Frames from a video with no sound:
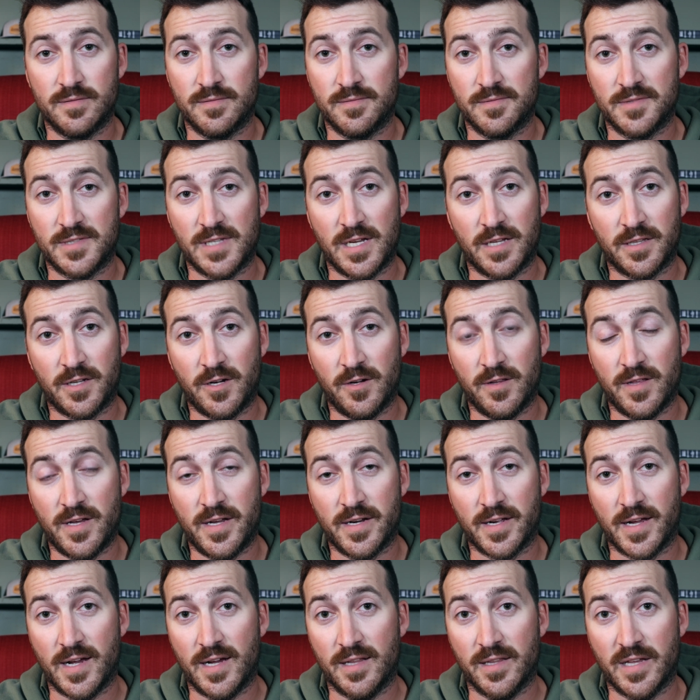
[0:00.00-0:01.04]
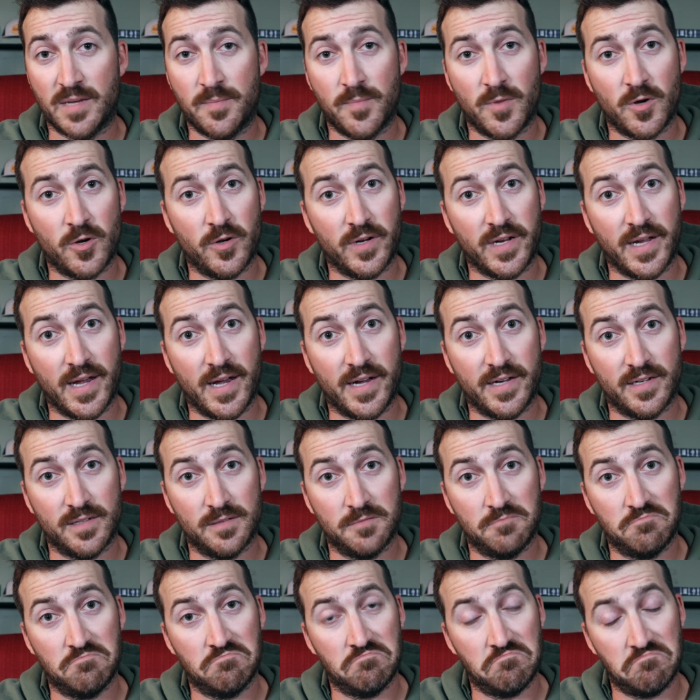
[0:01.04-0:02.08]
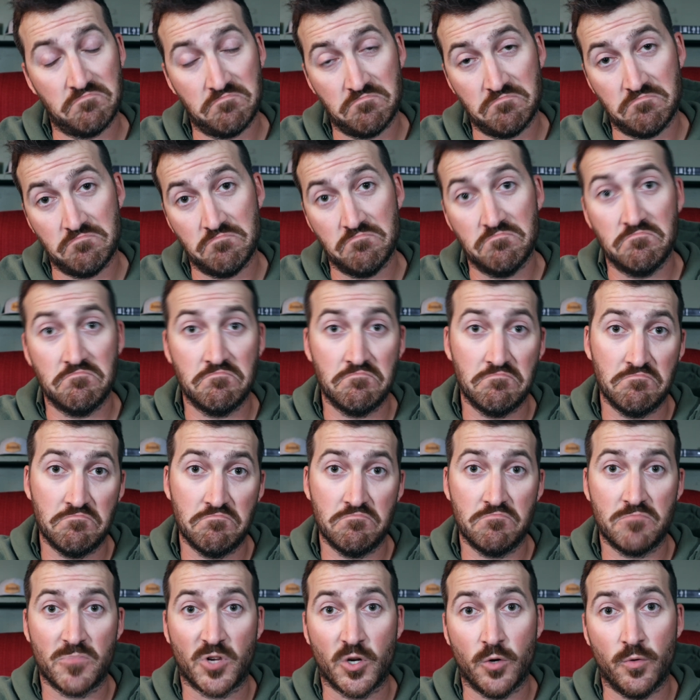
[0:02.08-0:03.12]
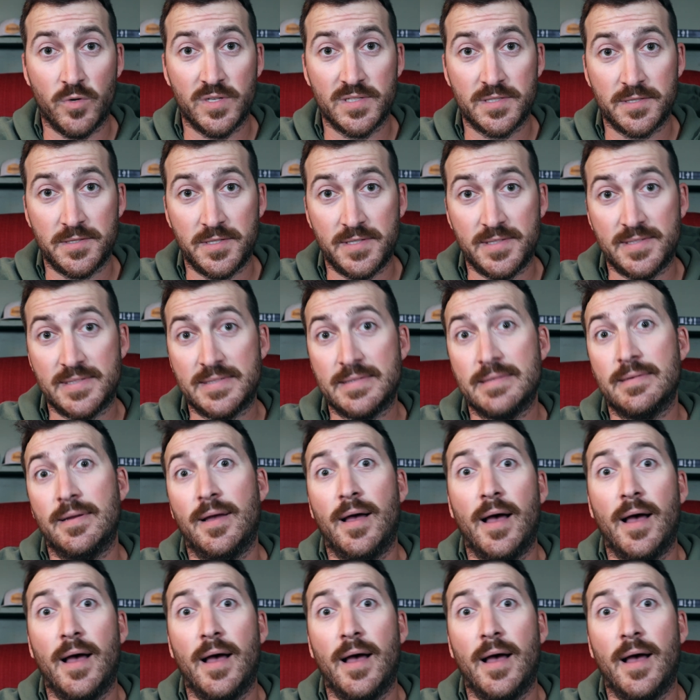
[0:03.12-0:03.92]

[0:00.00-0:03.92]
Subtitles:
South Carolina guy, Lake Murray guy. Coincidence?